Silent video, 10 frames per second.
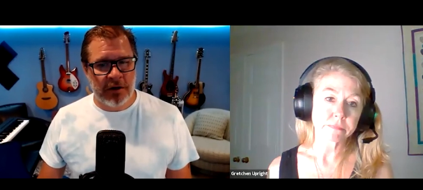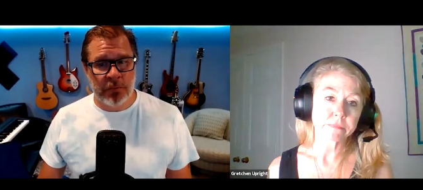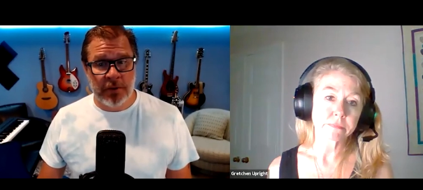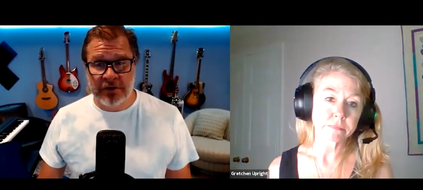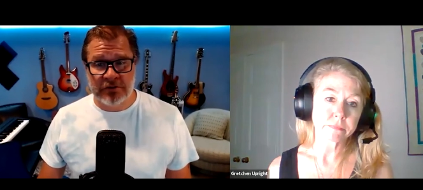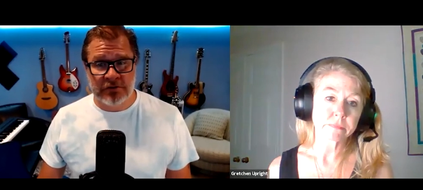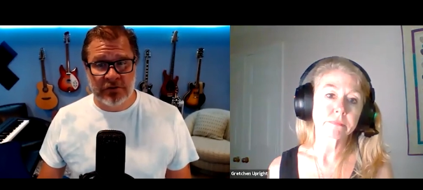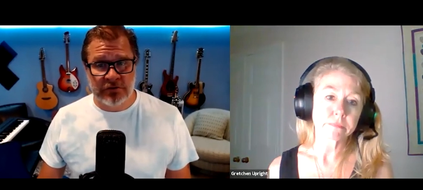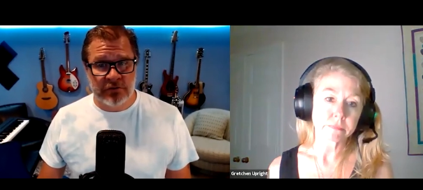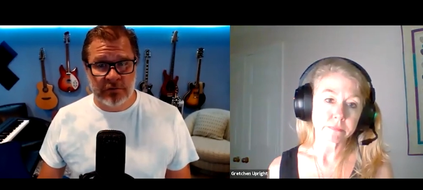Speaker 1: pages
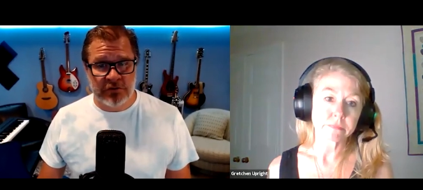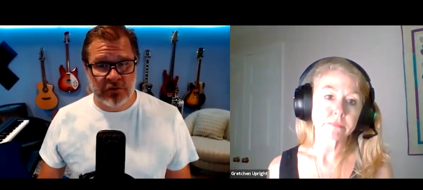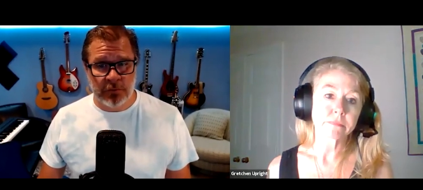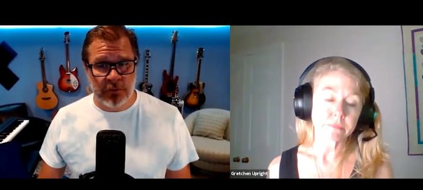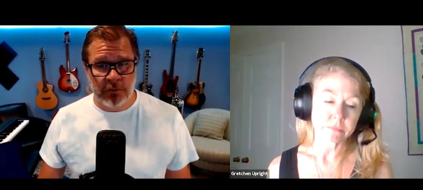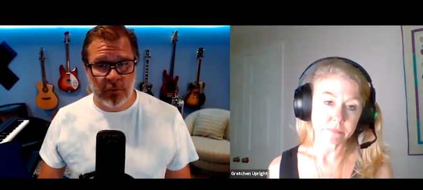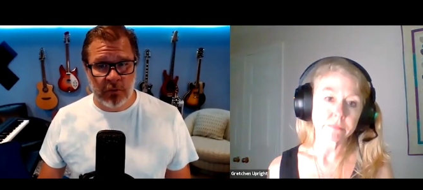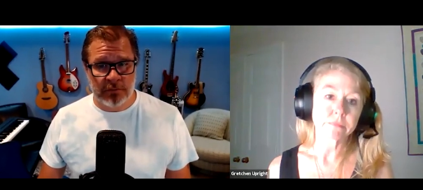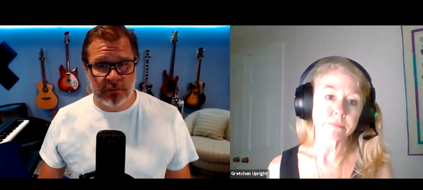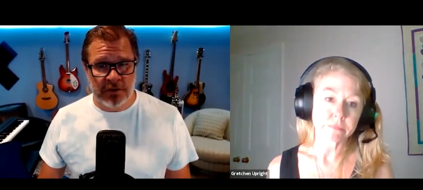are super
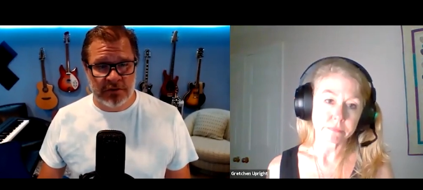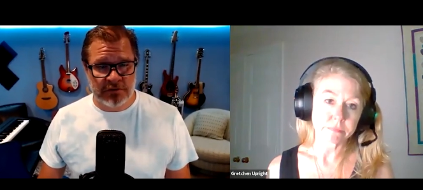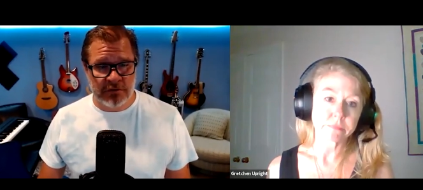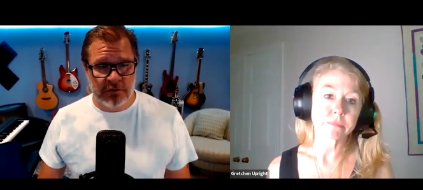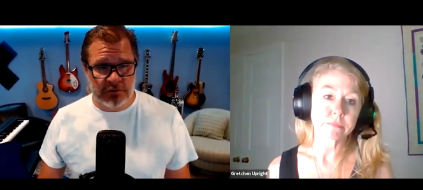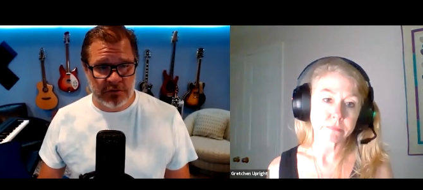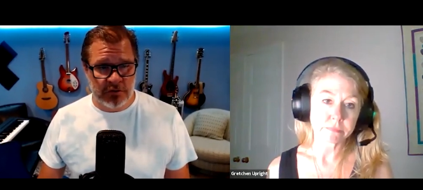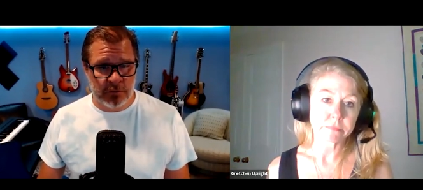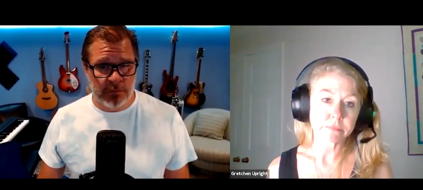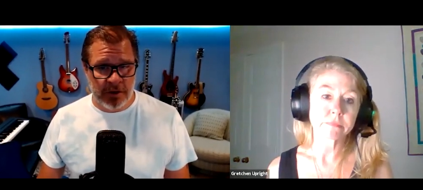important because those are
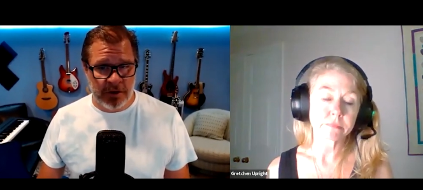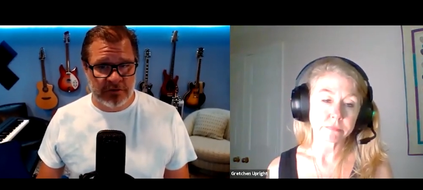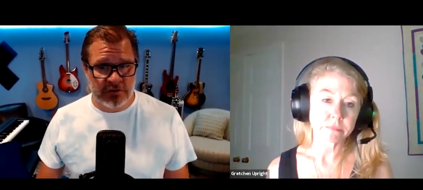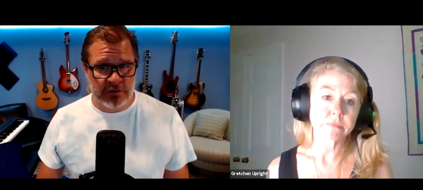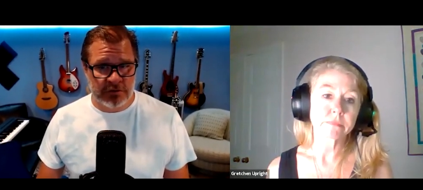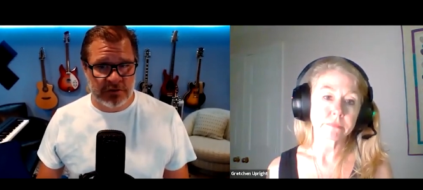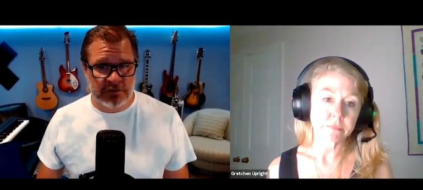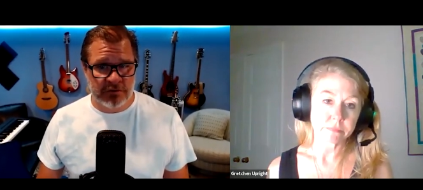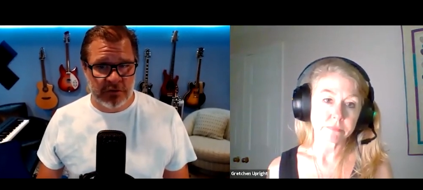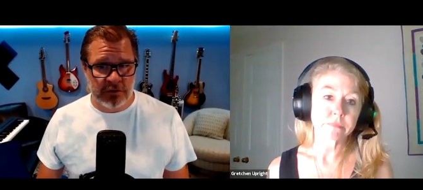your brand
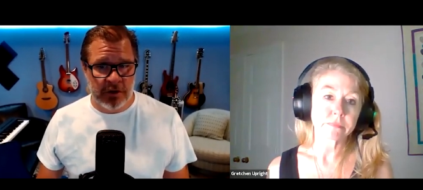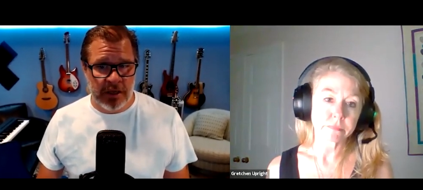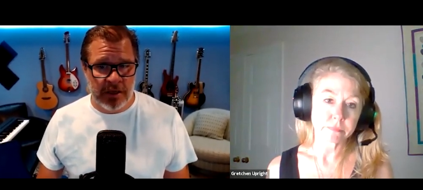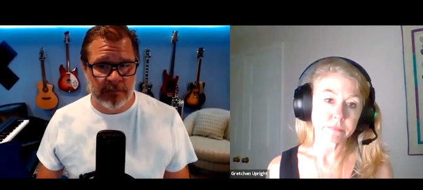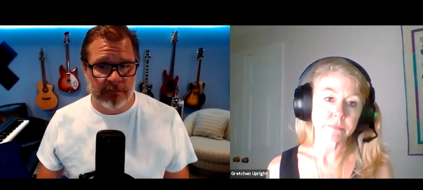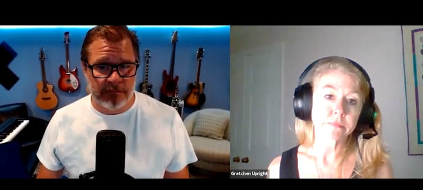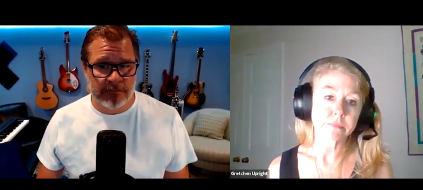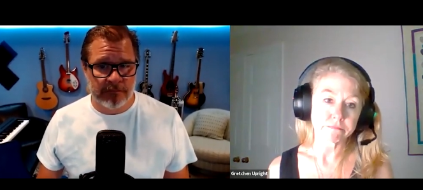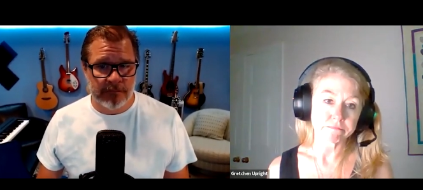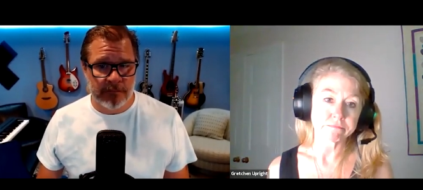searches for your name
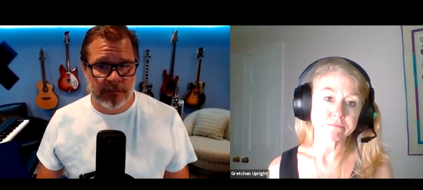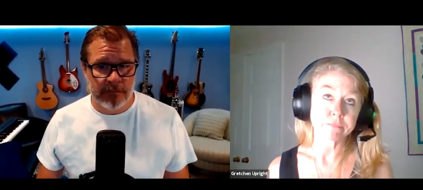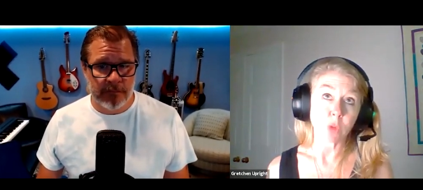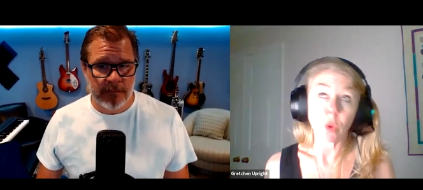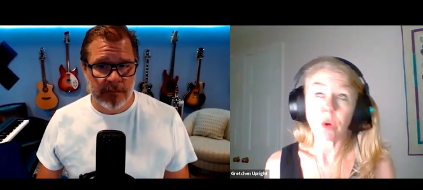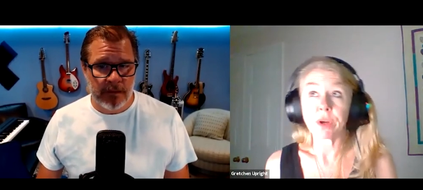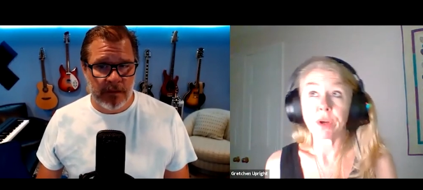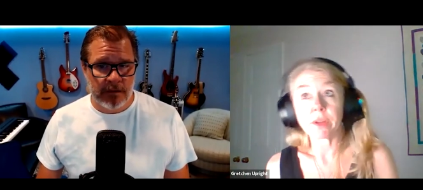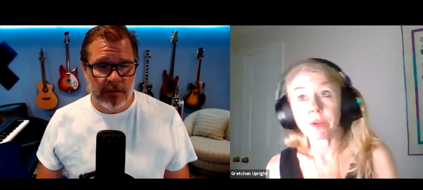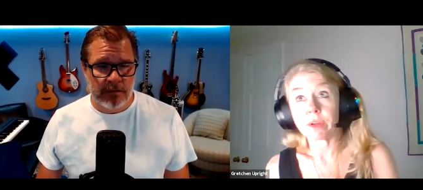mm-hmm.
Speaker 2: or
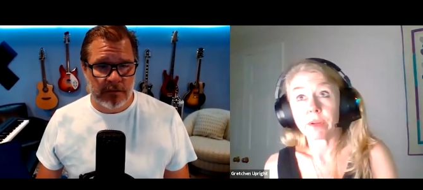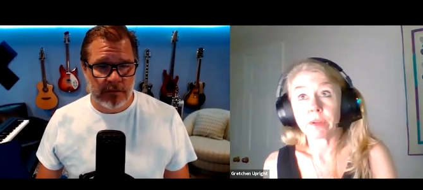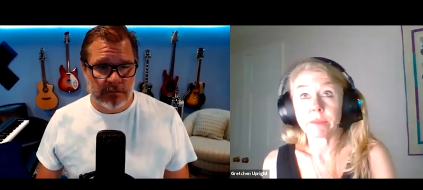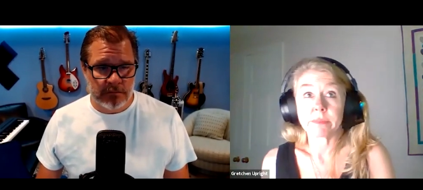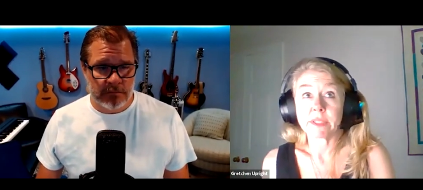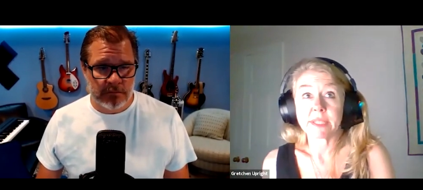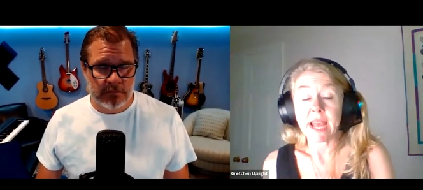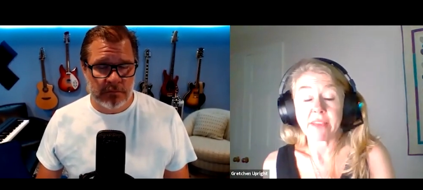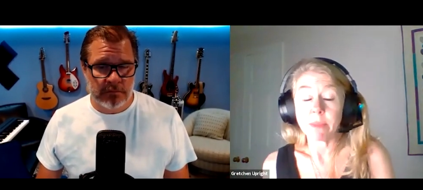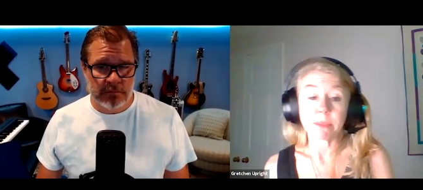your
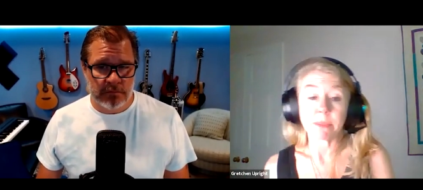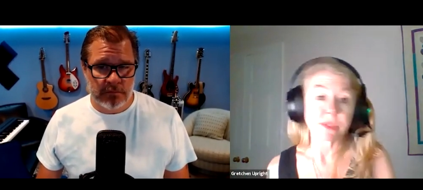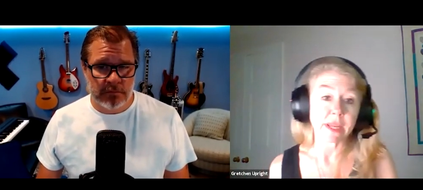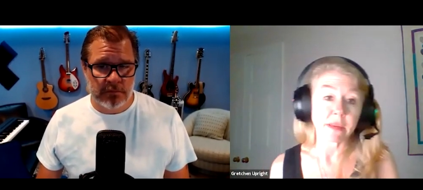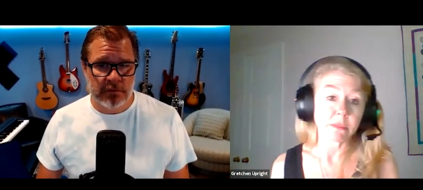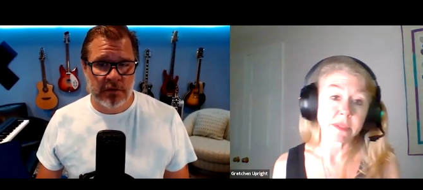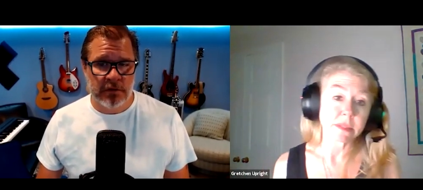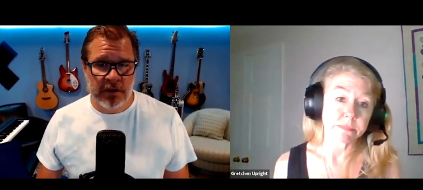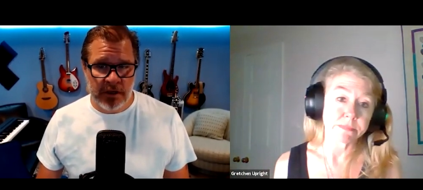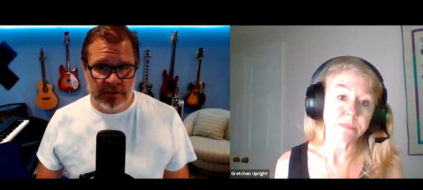staff members names
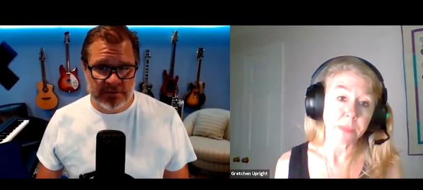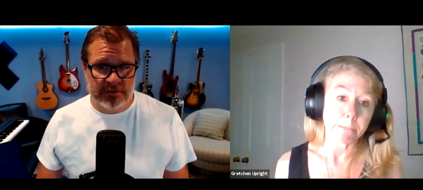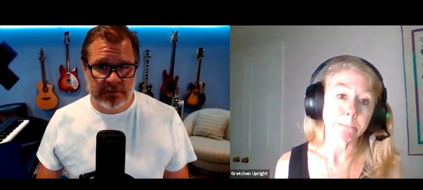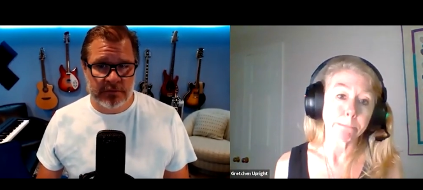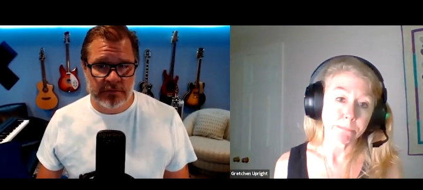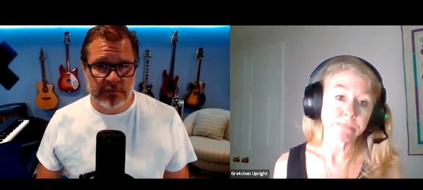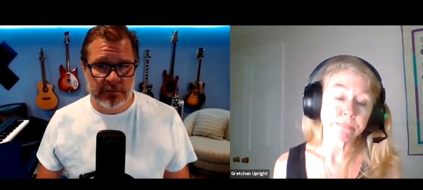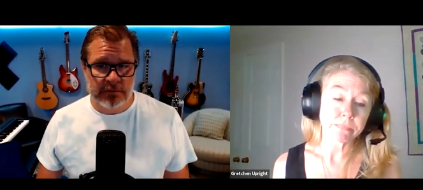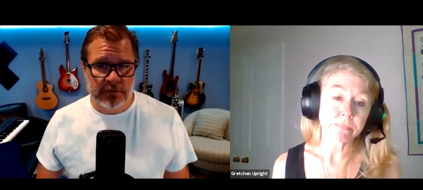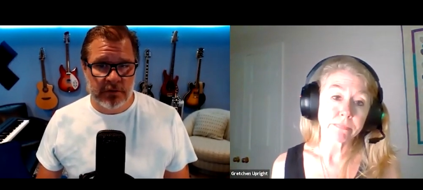
Speaker 1: yes
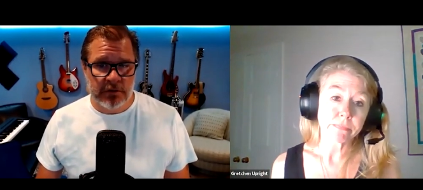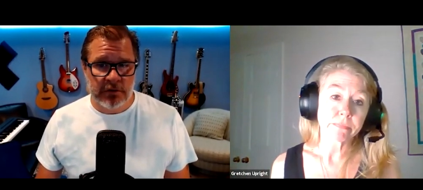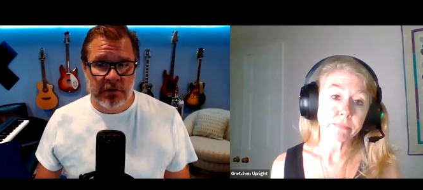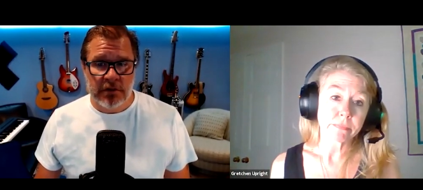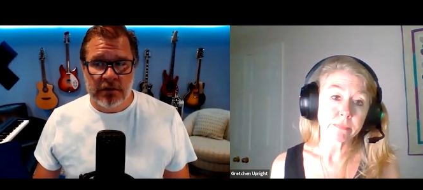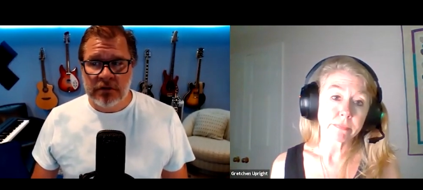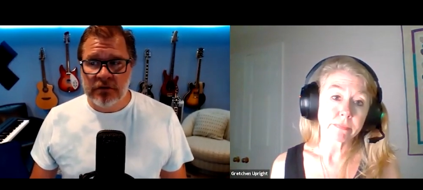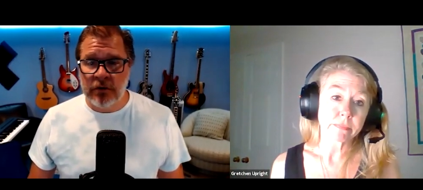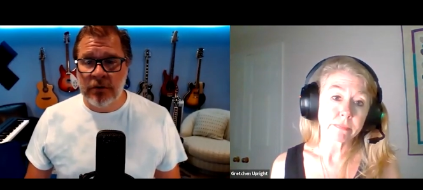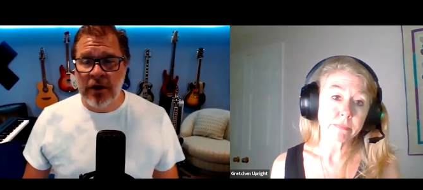
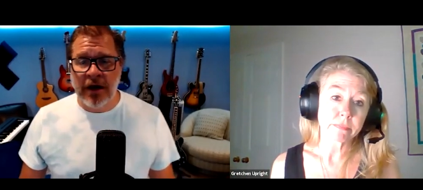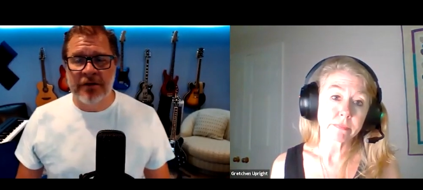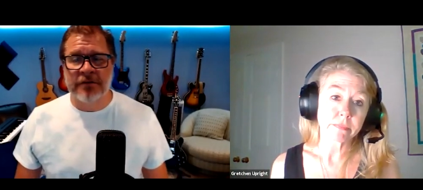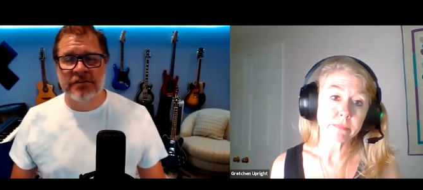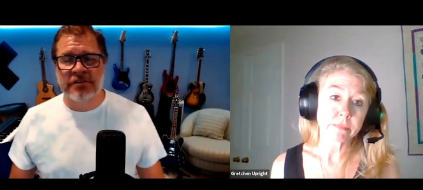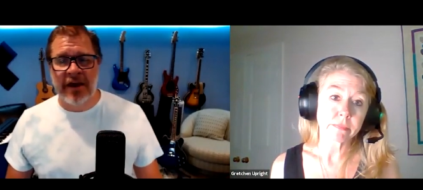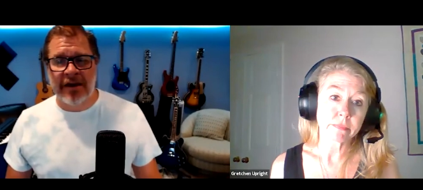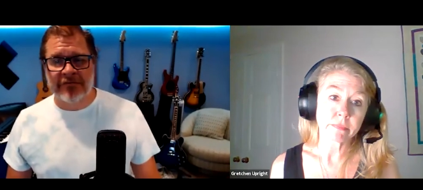don't hide your staff